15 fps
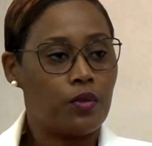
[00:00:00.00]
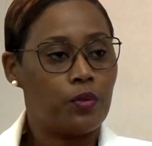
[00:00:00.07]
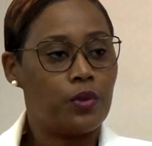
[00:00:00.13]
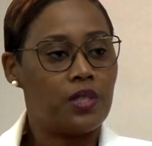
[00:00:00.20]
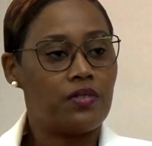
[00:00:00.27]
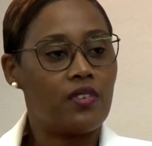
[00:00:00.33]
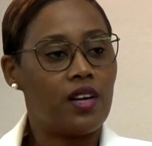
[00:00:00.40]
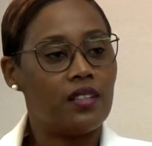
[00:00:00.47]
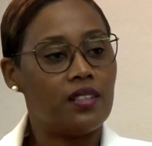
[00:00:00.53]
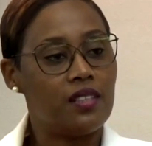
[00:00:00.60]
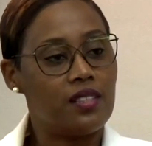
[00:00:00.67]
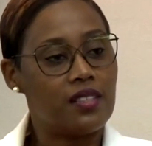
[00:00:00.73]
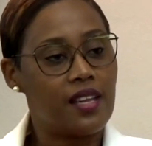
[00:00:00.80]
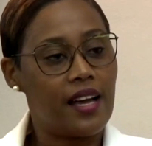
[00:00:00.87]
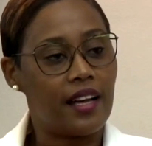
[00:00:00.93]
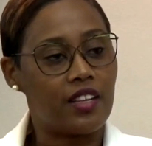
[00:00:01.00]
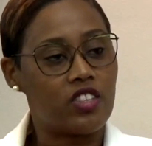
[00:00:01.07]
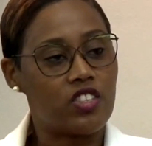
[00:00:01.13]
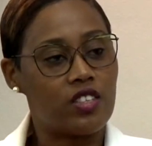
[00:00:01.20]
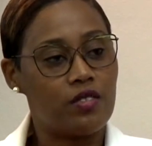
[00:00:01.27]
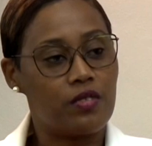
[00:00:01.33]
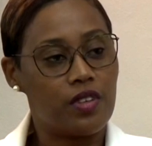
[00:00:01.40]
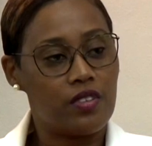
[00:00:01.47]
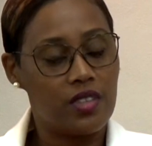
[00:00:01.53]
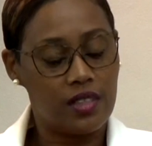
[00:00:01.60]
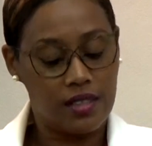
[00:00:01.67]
would have gotten into action very